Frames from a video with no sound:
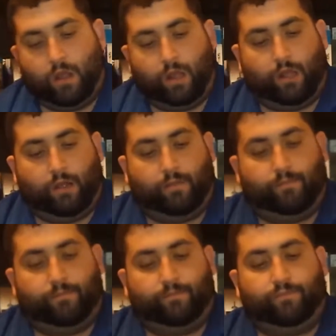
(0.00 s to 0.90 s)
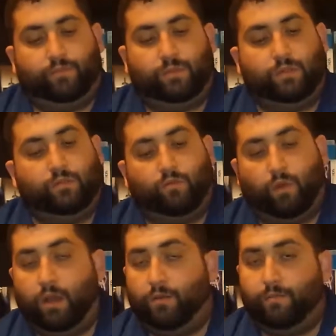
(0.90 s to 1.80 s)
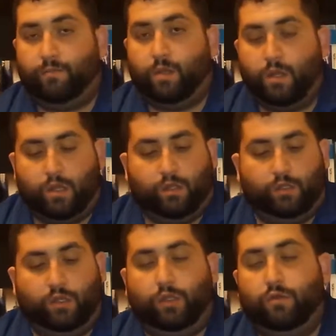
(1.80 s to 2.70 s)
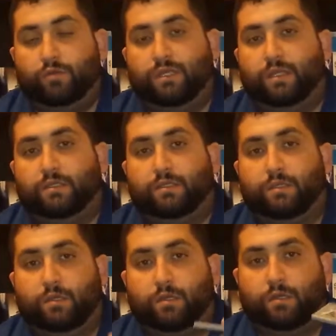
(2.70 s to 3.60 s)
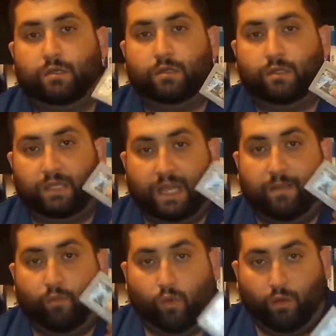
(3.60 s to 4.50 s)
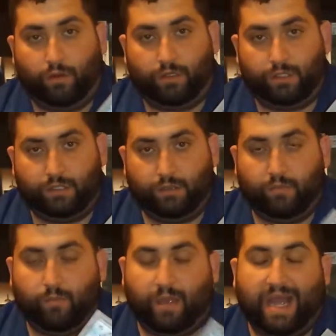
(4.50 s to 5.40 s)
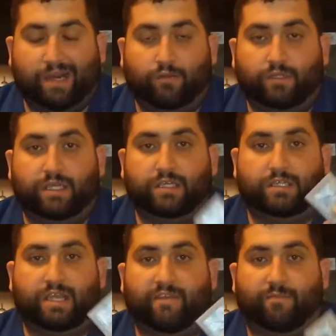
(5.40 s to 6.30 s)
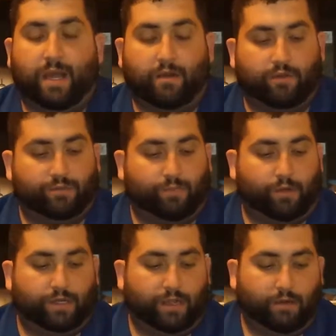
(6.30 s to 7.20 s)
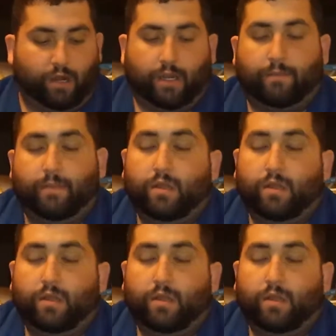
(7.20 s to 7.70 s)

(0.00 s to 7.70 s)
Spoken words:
Well, good news is the game works. Bad news is save batteries burnt out on it.